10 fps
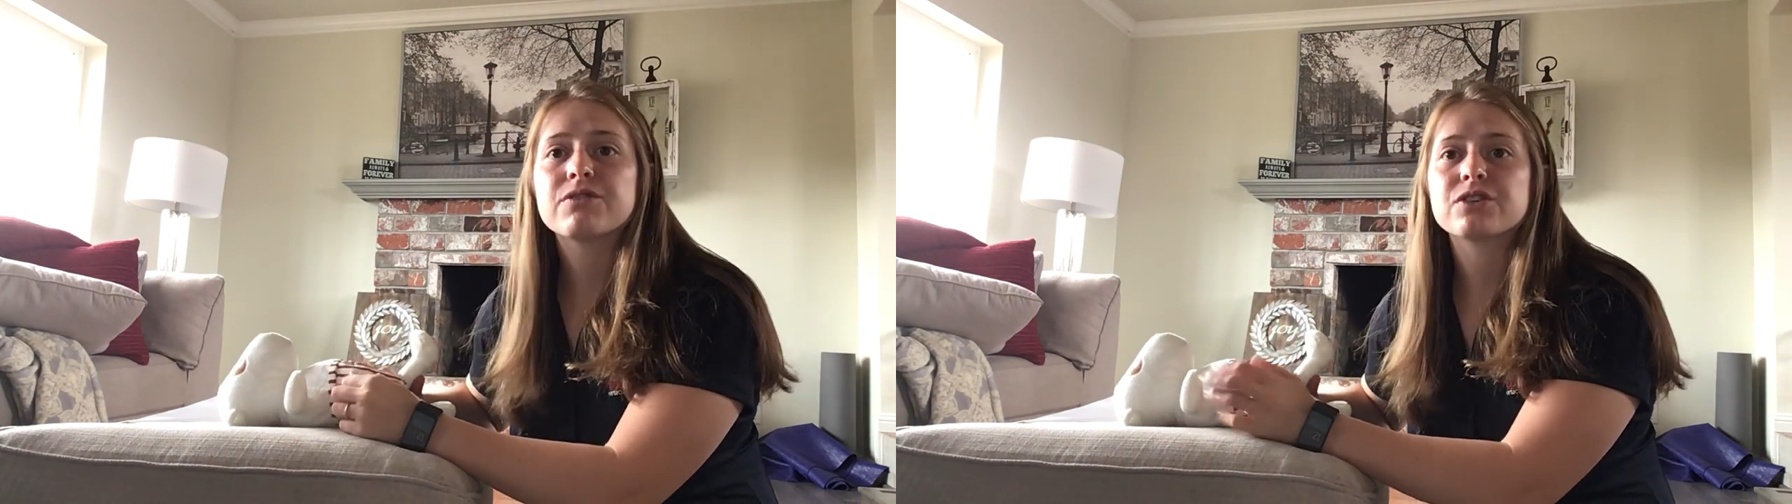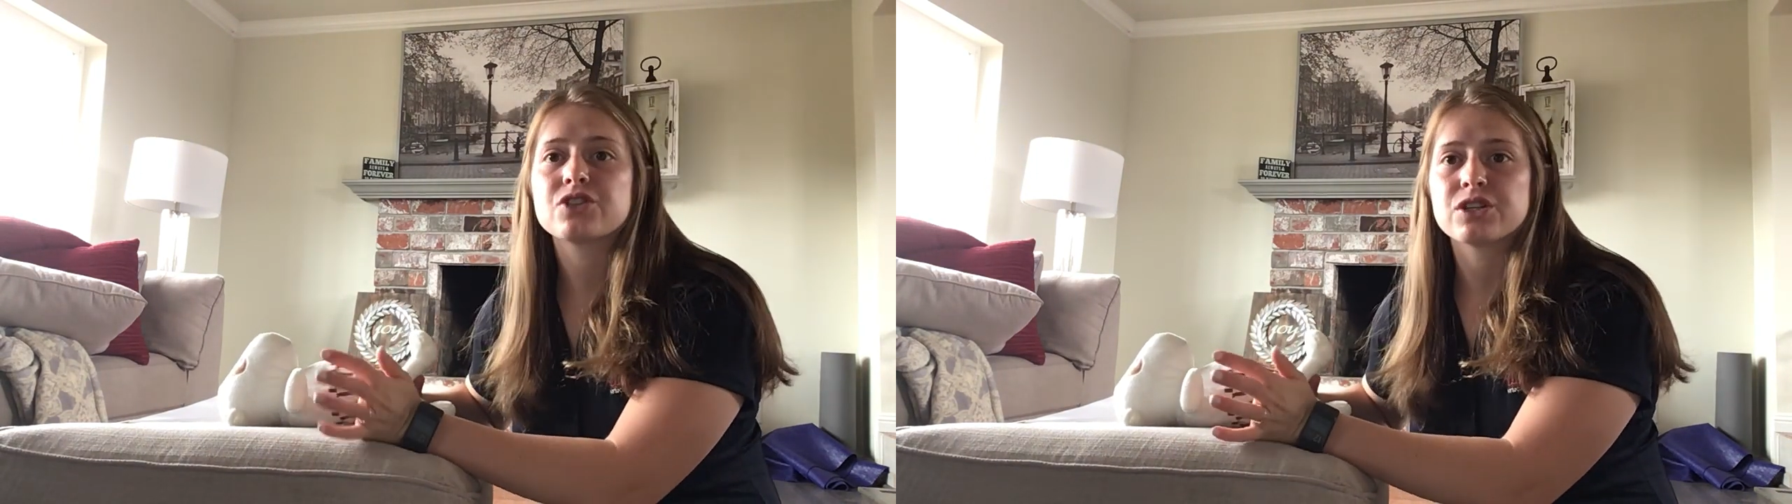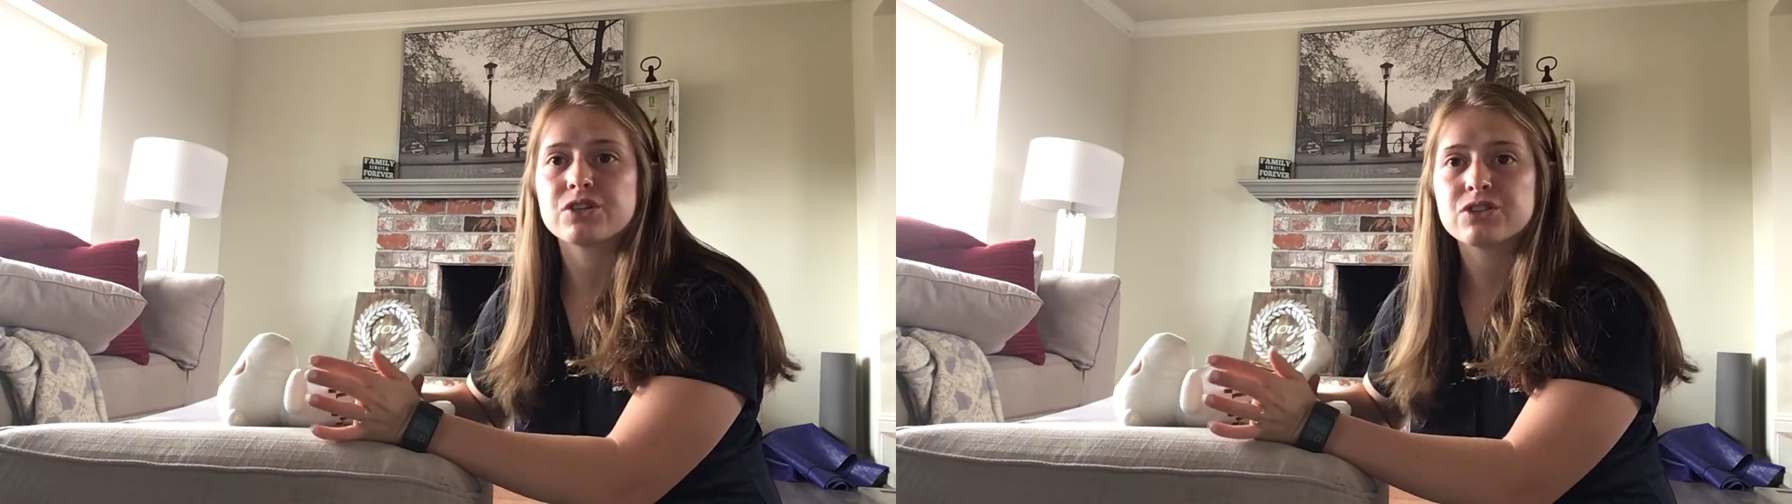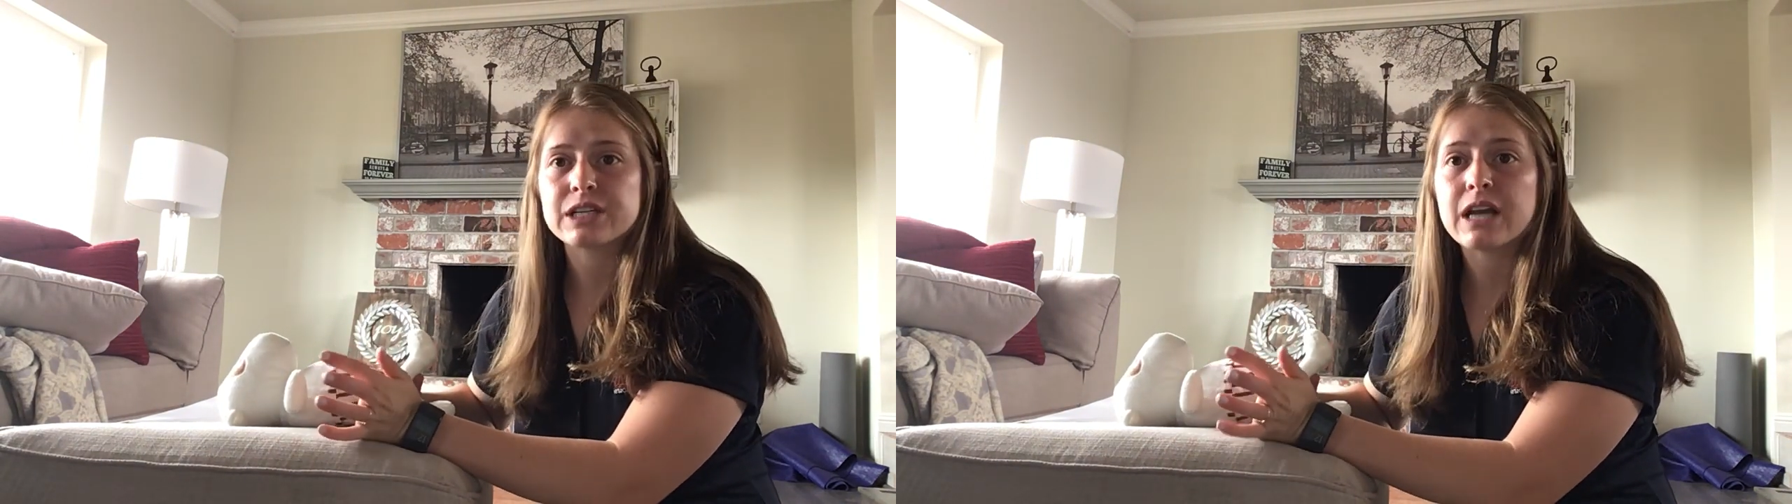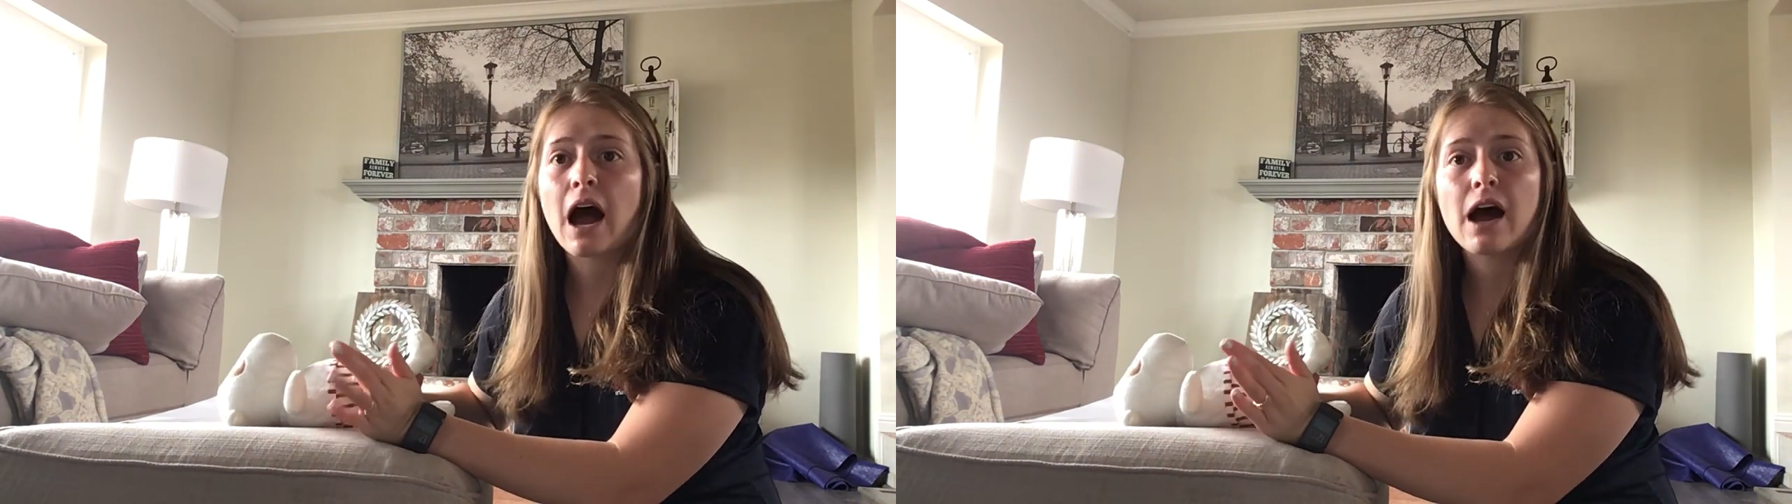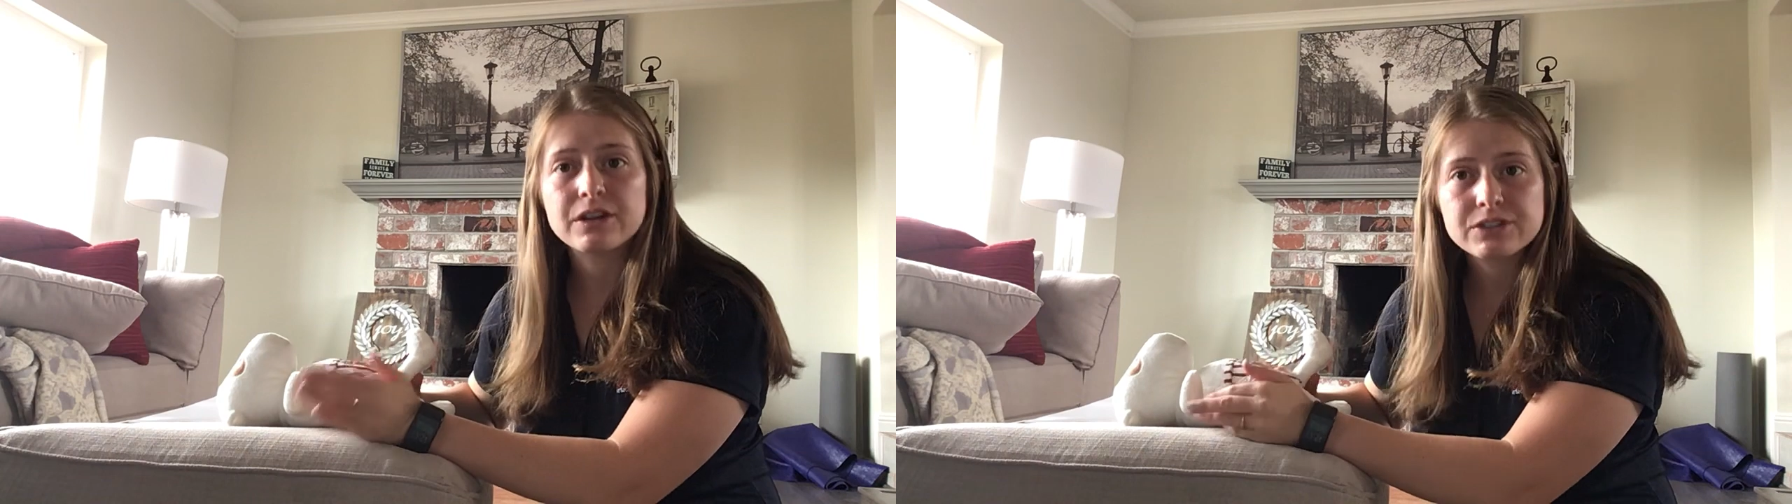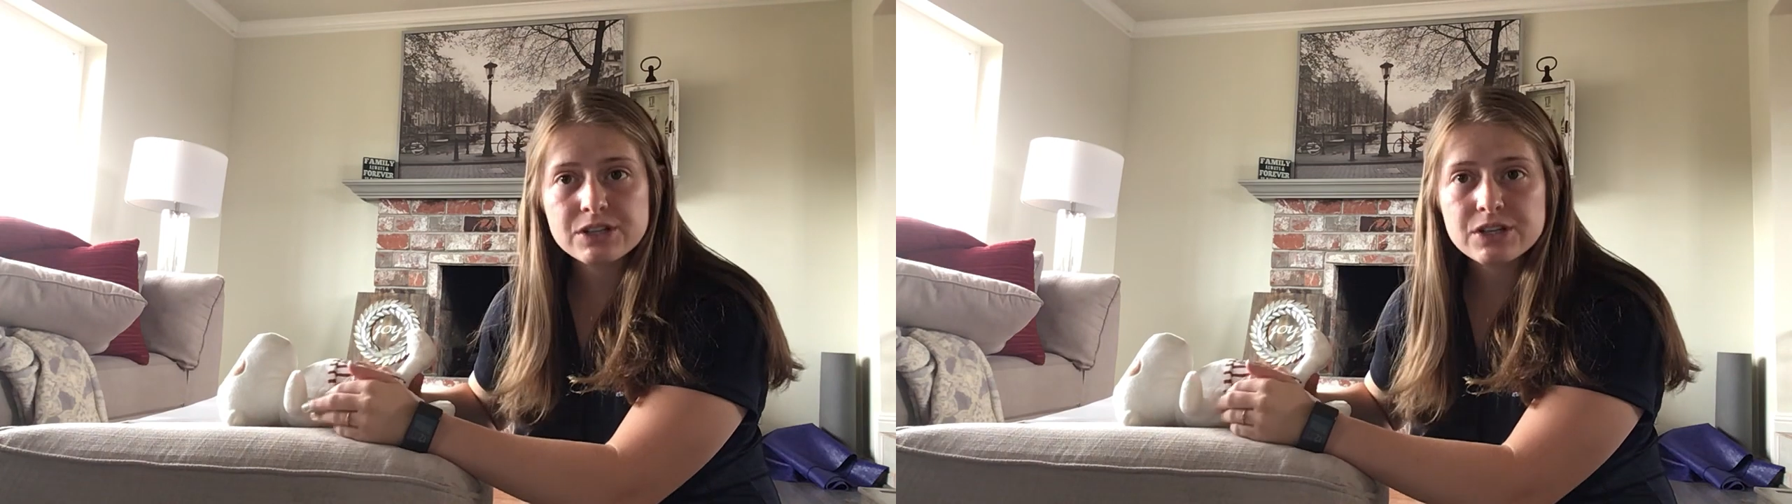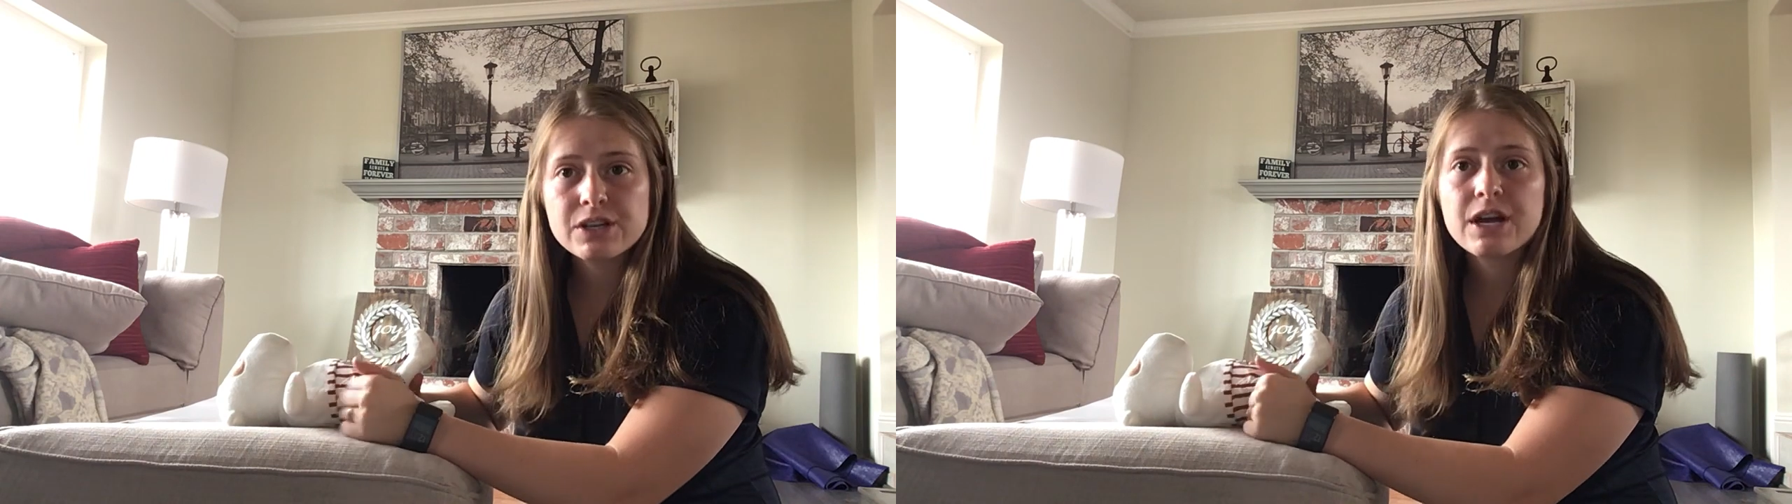for children under